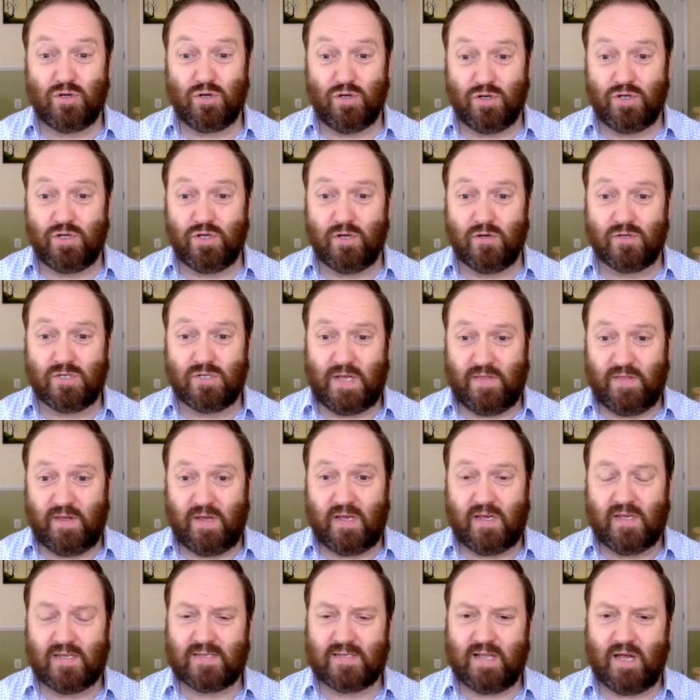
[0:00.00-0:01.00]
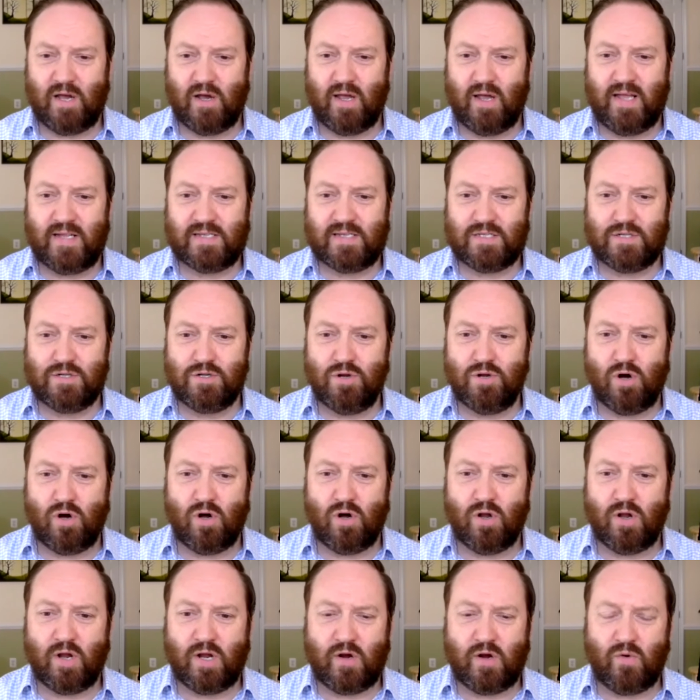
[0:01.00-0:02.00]
good news, I think, is that it's
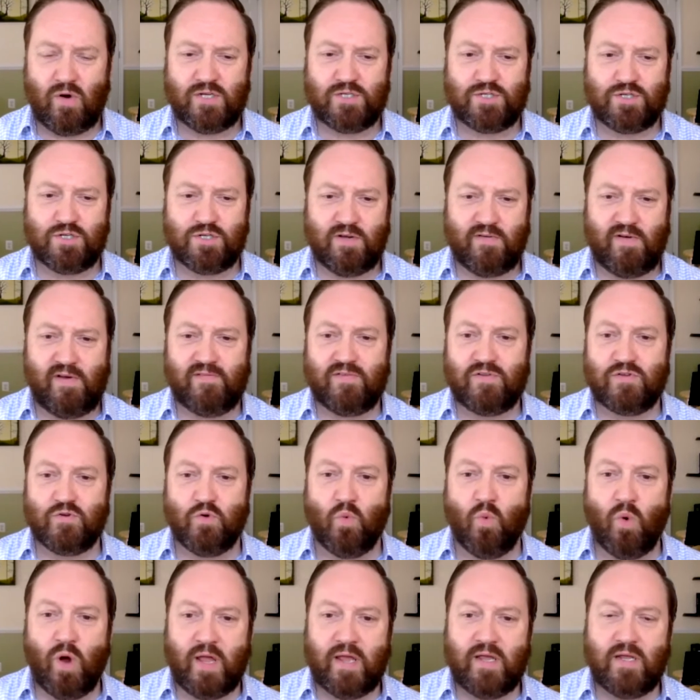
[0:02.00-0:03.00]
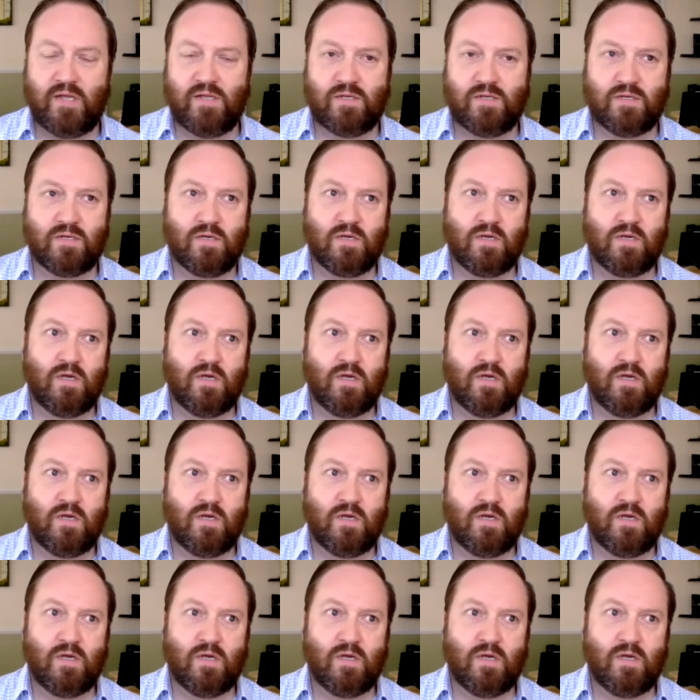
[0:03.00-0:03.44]
not a question of having to wait